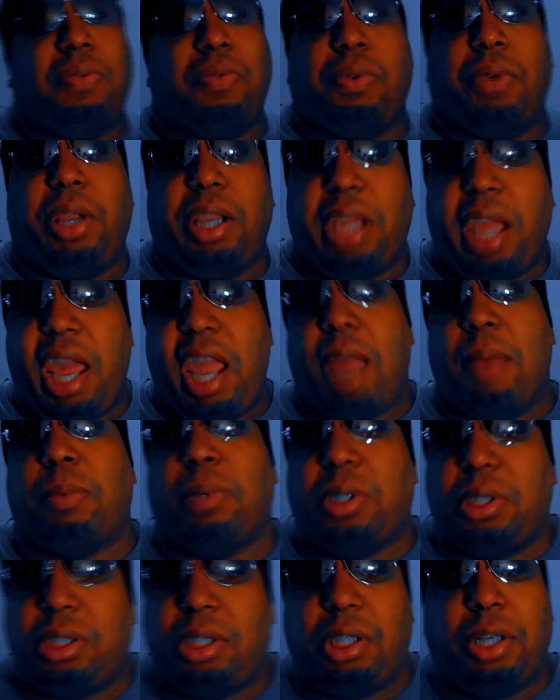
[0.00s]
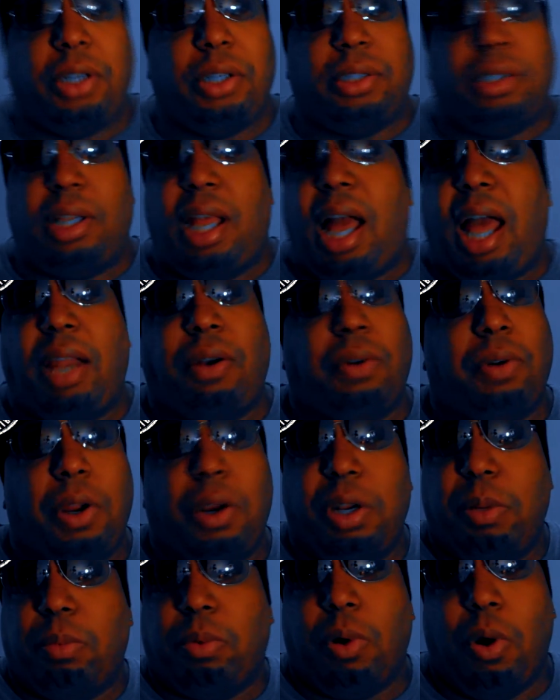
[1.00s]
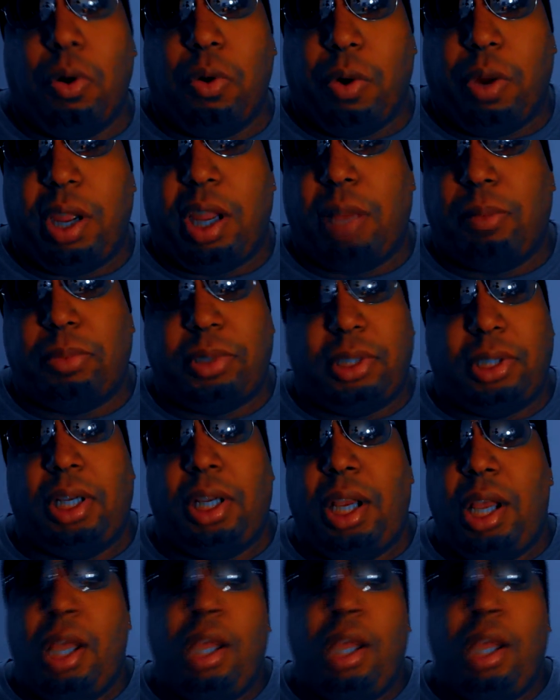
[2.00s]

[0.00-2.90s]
free cameras. I don't know any programs.